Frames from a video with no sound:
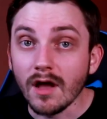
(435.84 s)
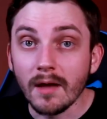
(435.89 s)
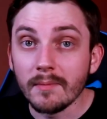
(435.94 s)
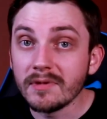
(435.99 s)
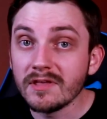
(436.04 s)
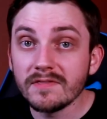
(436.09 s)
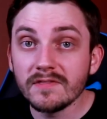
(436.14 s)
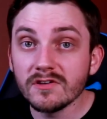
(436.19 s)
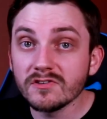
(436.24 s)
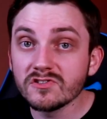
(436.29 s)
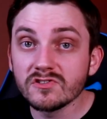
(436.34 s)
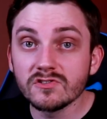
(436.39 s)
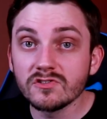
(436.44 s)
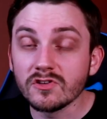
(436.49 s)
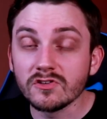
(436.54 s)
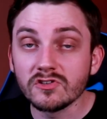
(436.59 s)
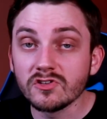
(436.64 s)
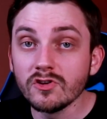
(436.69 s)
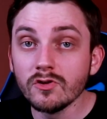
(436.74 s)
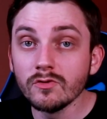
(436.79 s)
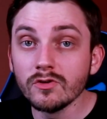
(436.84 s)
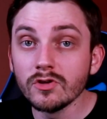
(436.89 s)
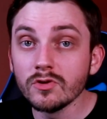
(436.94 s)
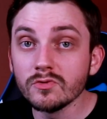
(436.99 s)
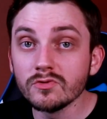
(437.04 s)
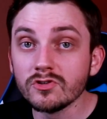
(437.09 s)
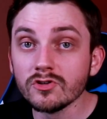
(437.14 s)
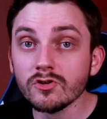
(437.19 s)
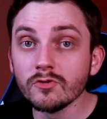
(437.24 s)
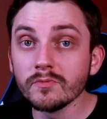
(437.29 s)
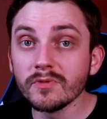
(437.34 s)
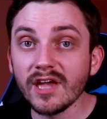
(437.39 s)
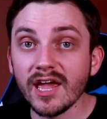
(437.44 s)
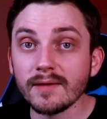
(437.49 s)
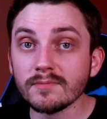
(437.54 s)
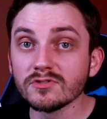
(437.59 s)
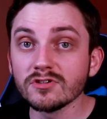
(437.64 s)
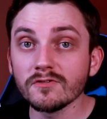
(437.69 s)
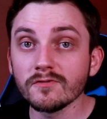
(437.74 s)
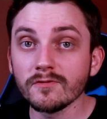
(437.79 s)
I mean, this the two new Doom
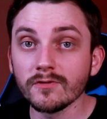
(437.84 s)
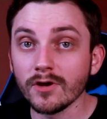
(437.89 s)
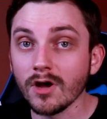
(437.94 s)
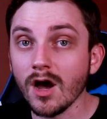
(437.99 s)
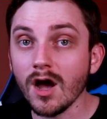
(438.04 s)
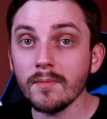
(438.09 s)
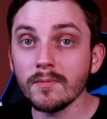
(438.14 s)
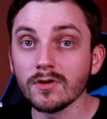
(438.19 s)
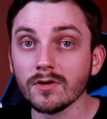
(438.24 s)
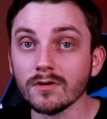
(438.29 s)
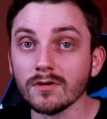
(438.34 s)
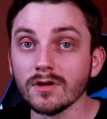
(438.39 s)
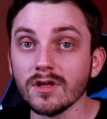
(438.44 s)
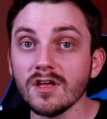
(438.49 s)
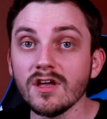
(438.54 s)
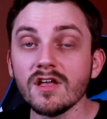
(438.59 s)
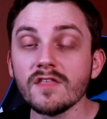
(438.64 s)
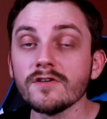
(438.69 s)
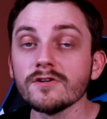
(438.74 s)
games are phenomenal.